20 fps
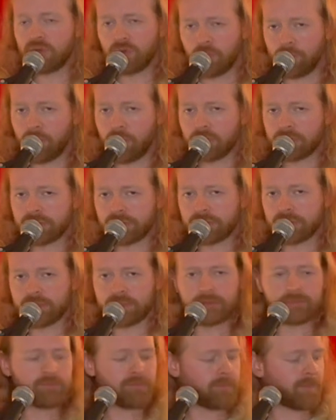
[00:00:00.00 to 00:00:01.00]
your
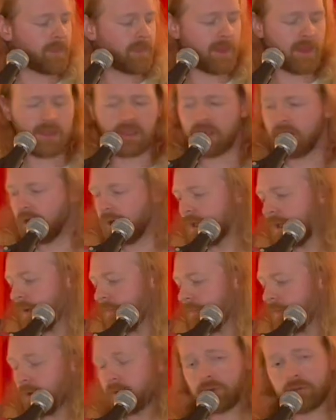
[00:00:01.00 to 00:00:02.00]
posture,
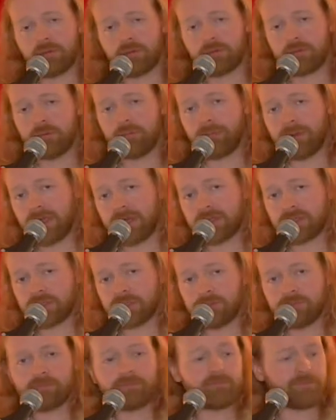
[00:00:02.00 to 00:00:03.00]
how to hold the
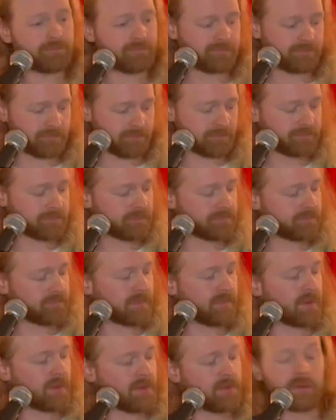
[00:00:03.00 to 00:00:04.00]
plectrum,
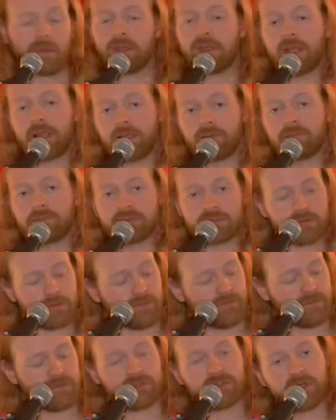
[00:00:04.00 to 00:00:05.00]
the
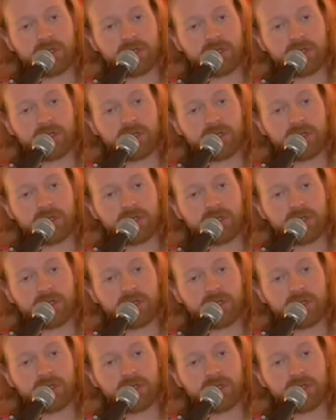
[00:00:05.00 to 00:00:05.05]
names of the